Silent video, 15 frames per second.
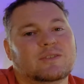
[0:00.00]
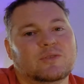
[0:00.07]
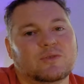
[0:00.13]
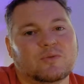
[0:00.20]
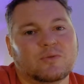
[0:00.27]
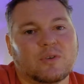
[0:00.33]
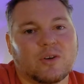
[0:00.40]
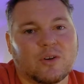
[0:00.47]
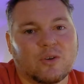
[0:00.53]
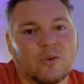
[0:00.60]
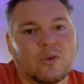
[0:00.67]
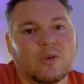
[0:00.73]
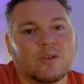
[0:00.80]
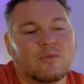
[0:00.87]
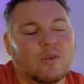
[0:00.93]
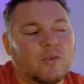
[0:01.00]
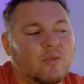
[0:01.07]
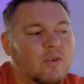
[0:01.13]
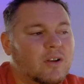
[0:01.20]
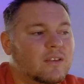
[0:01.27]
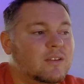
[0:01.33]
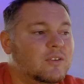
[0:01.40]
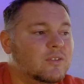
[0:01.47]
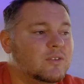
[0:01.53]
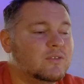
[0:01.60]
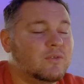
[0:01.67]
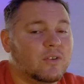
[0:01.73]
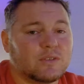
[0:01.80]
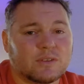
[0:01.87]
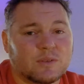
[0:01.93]
to our goal of what we wanted to do
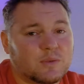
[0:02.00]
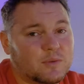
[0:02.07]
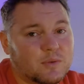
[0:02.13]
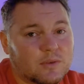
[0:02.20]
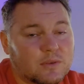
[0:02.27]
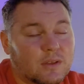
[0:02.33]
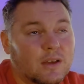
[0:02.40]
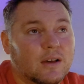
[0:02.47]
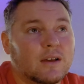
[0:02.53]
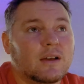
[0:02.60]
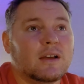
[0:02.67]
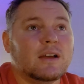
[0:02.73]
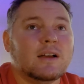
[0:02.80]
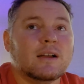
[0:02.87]
as far as the